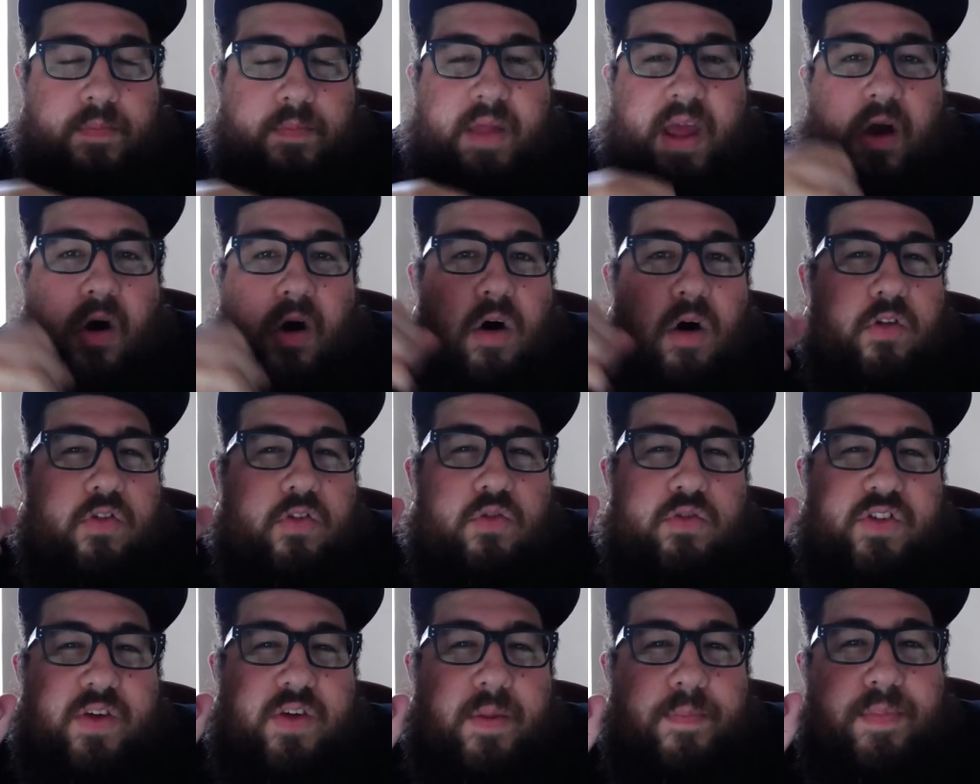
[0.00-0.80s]
They all do
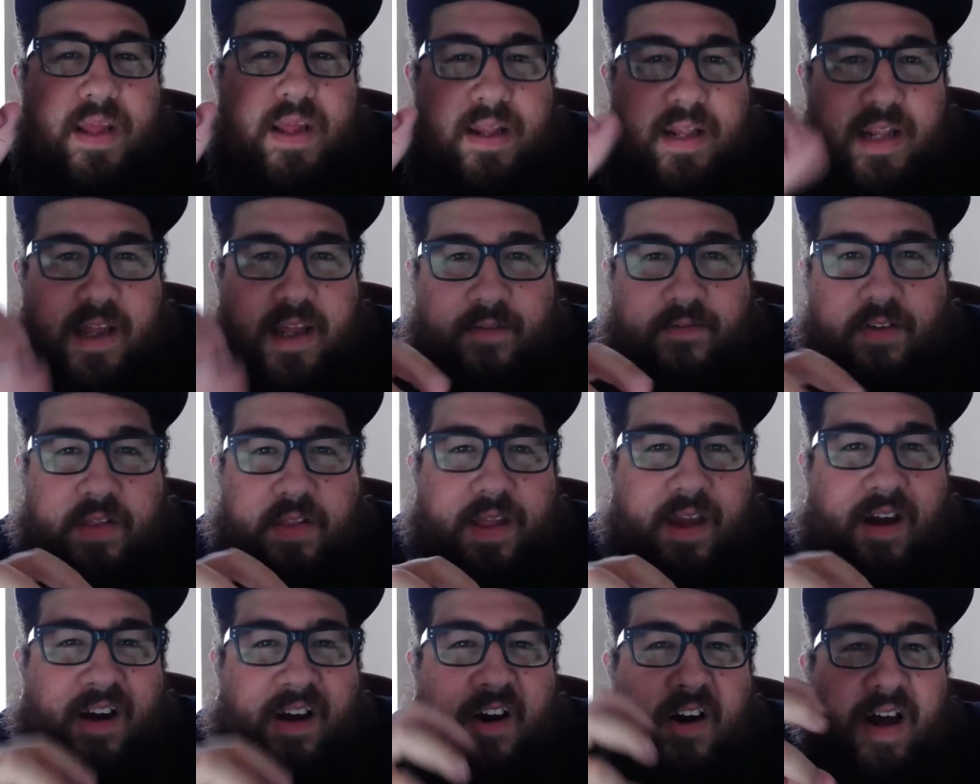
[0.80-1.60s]
something different.
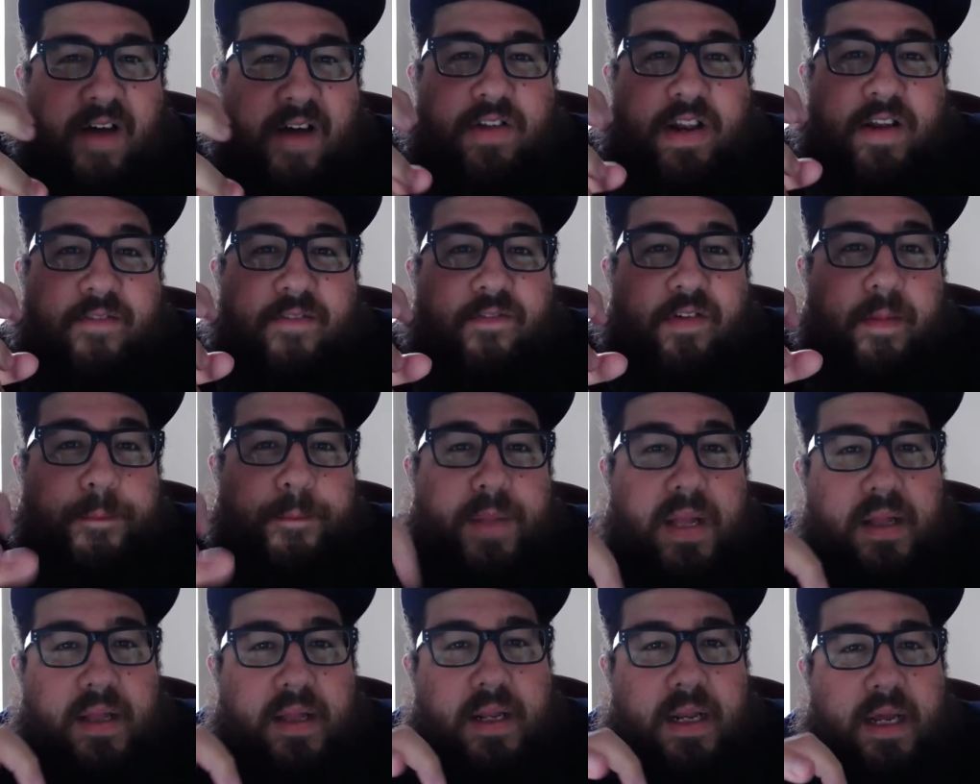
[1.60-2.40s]
They all have a different
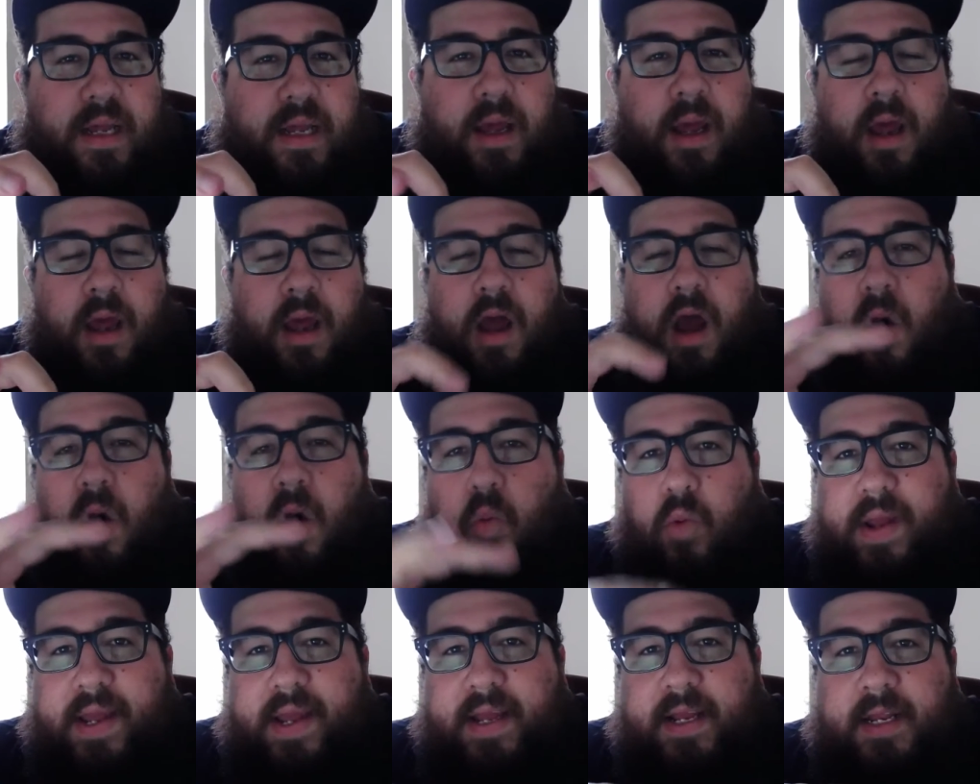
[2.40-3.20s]
ability, a
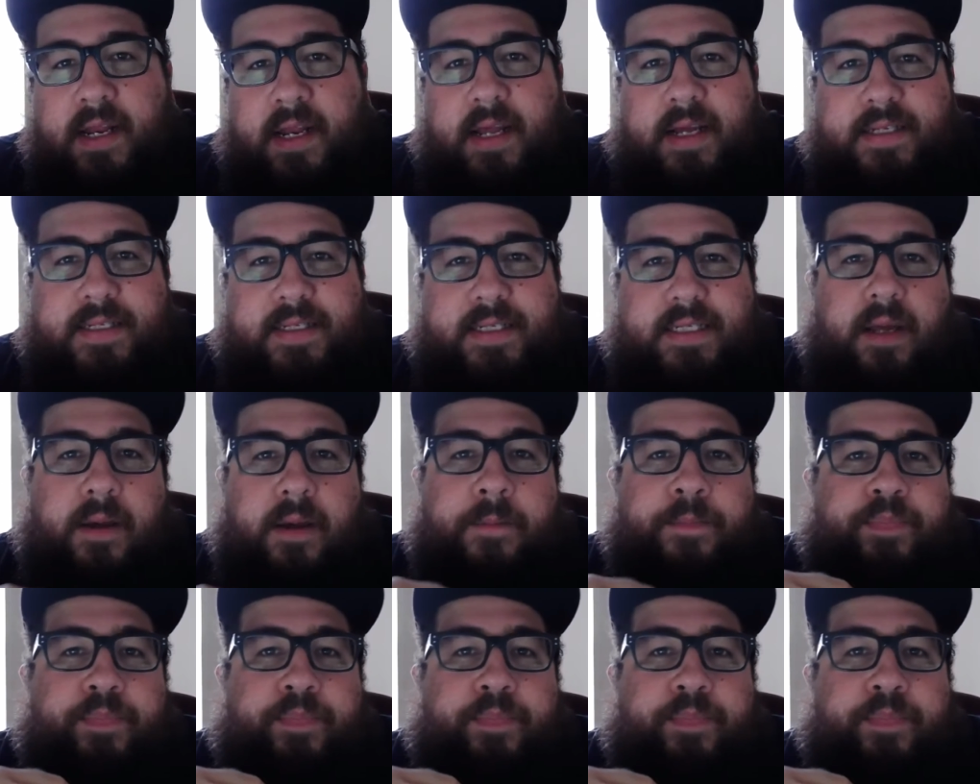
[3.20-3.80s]
weakness.